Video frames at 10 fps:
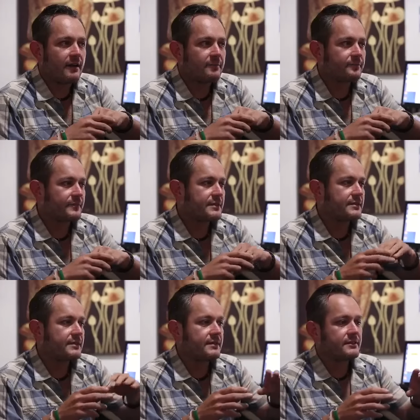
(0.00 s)
Um,
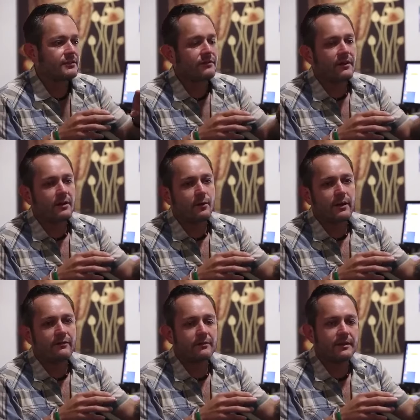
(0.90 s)
since he's so far
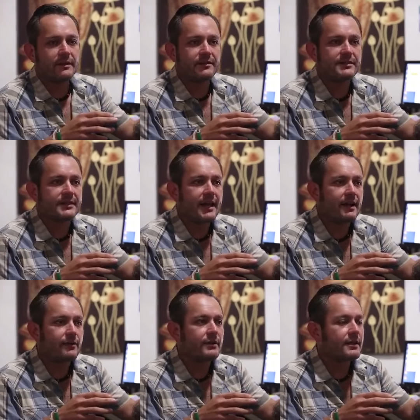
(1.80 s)
away from the nearest
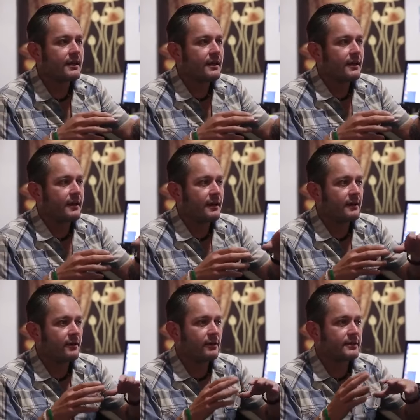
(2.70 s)
town,
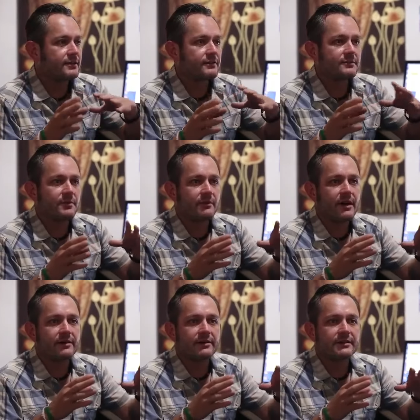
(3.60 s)
uh, all the service
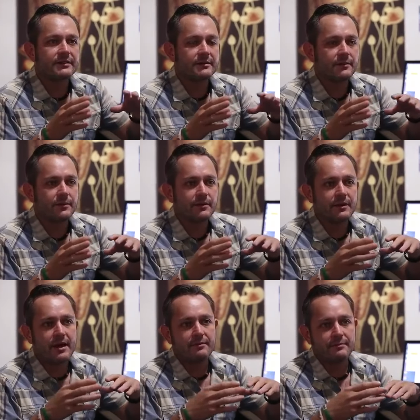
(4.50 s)
providers
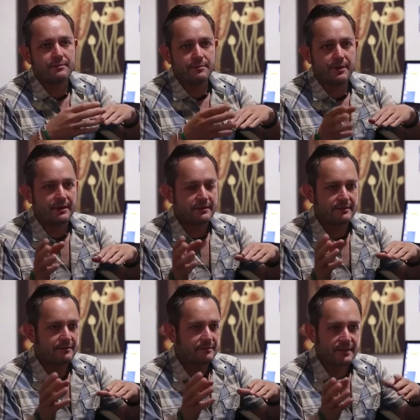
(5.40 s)
will not bring
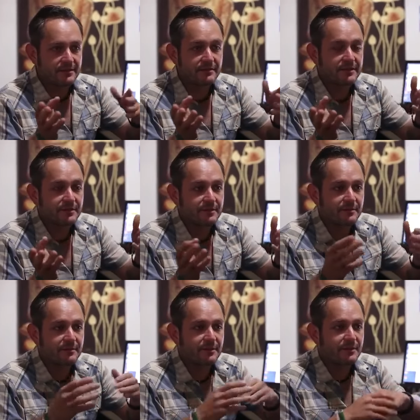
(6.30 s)
the service to
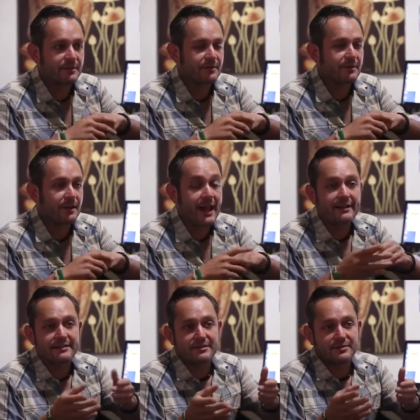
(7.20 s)
the the
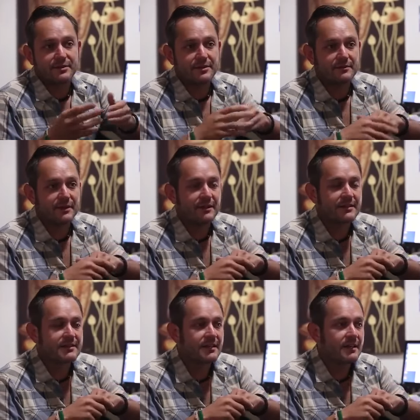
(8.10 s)
lines to their
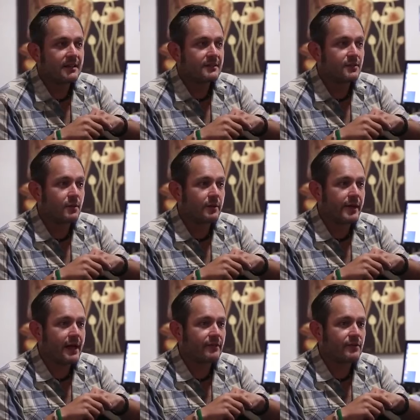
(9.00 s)
village. So
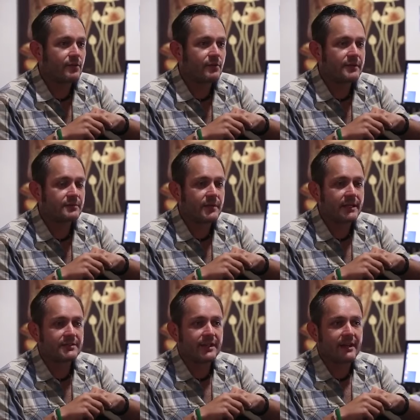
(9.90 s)
what we have to do is
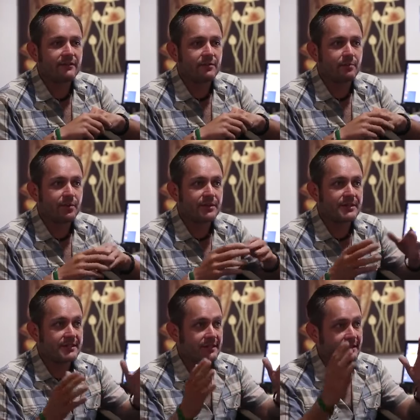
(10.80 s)
we actually have to
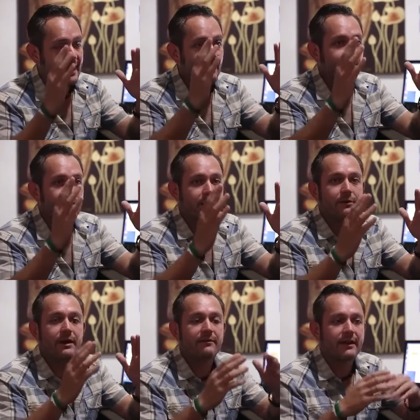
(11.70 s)
purchase the tower,
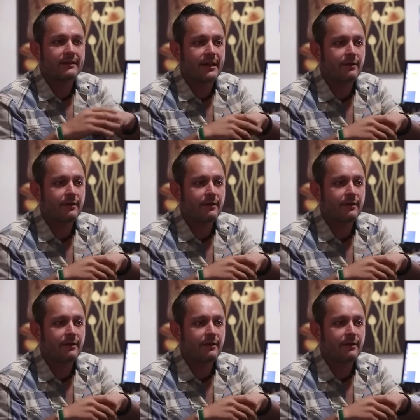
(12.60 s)
the Wi-Fi